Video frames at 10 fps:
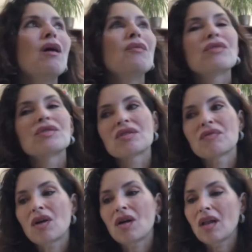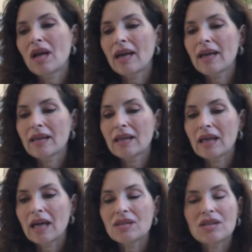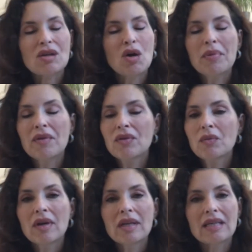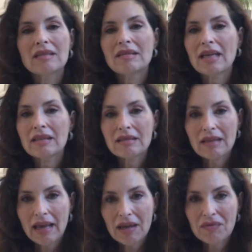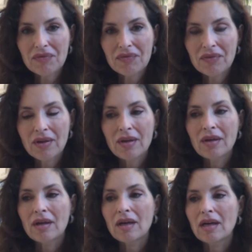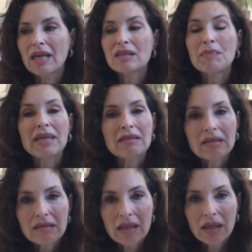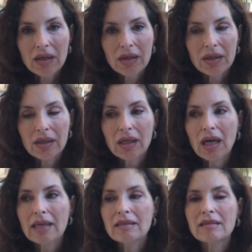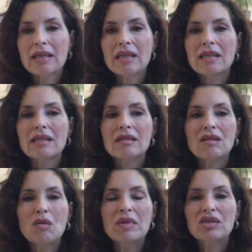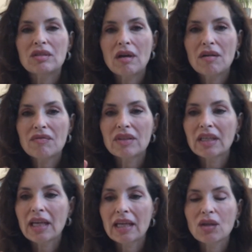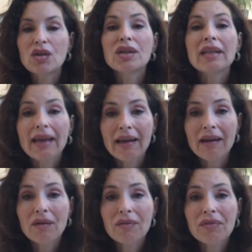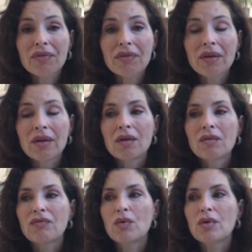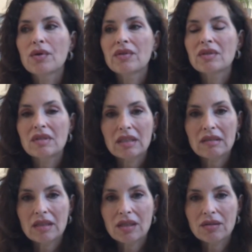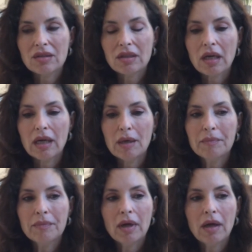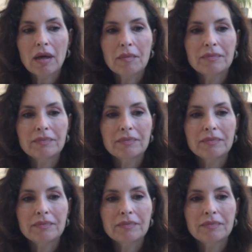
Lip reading: Well, first of all, I just hope everyone has stayed safe as best as they could. I send so much love and good health for this next year to come.